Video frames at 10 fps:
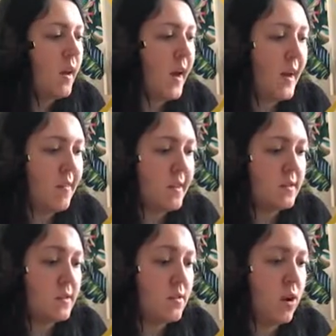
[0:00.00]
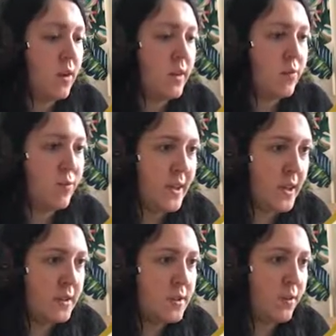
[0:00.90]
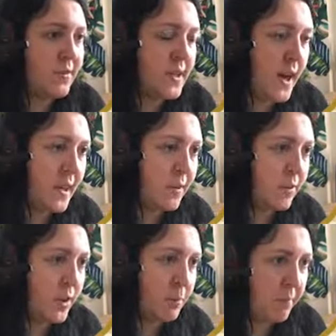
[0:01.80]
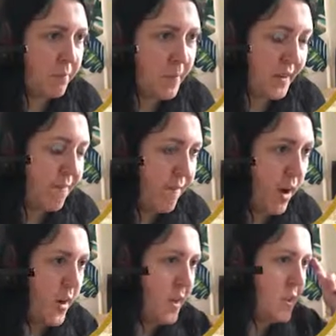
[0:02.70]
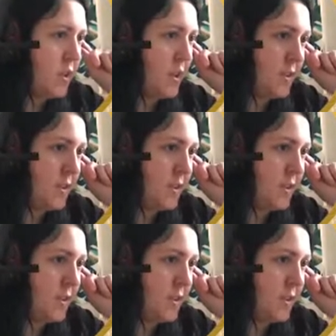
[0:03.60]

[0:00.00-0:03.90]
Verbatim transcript: Again, there's not the real sort of dining room, big furniture,